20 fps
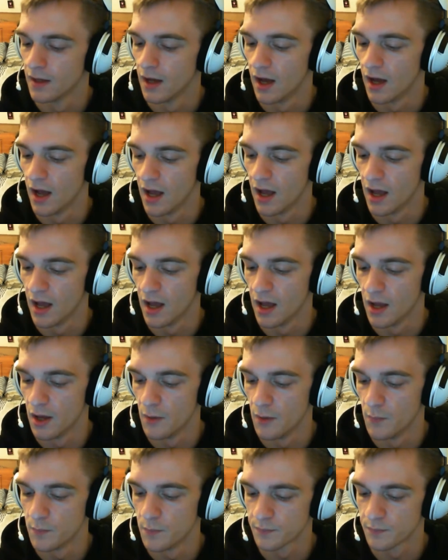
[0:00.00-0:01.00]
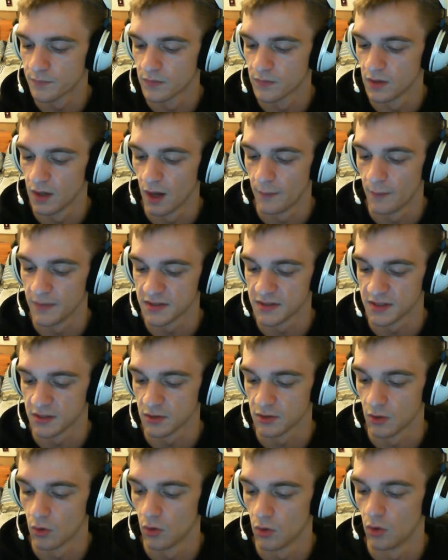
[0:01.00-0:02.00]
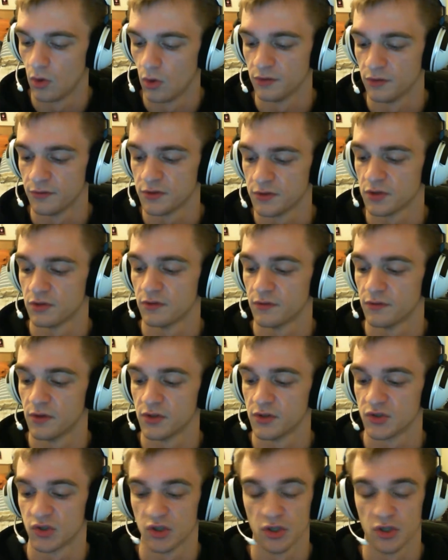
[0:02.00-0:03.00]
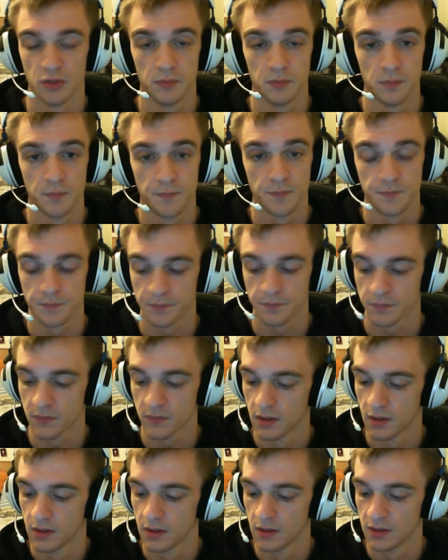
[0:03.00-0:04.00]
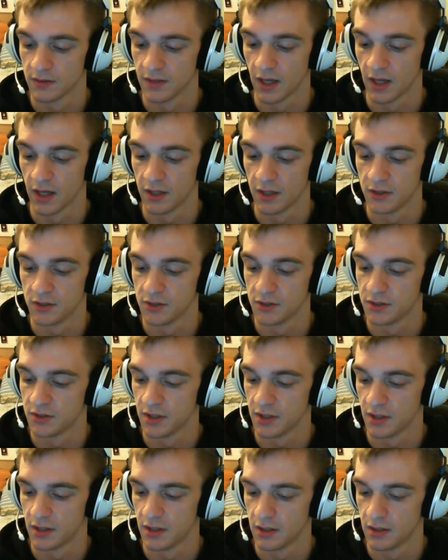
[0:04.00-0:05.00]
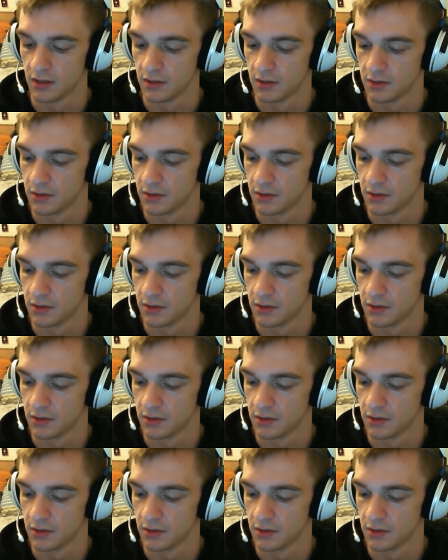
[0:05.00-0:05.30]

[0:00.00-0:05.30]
And basically, during the first turn, that during